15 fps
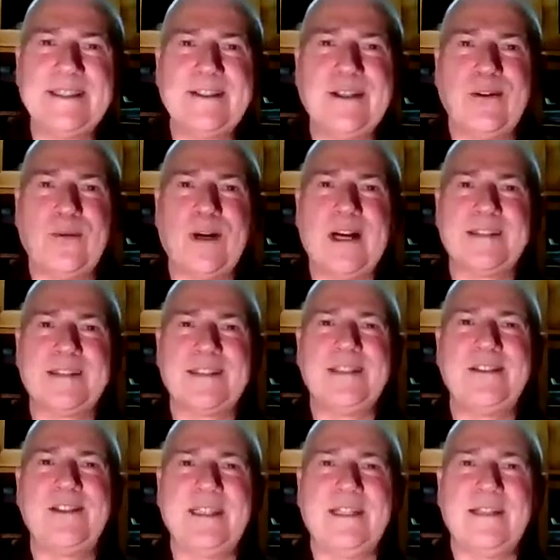ago while
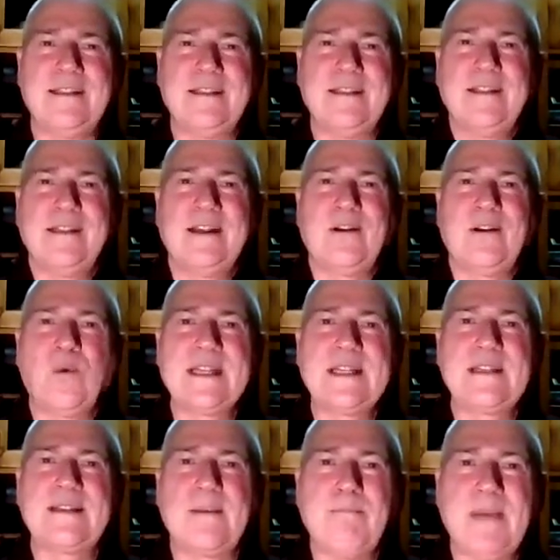teaching a
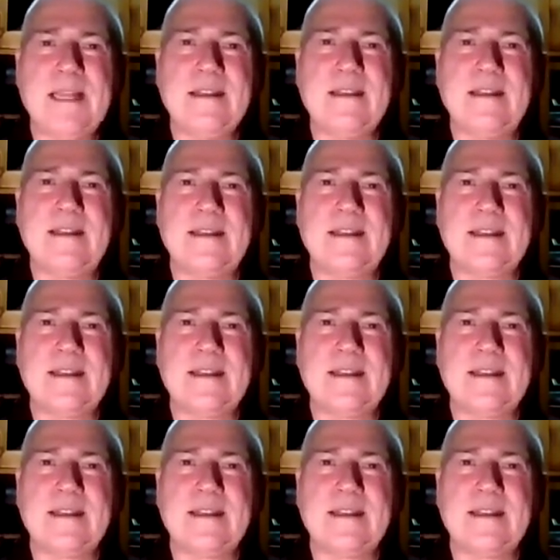once a month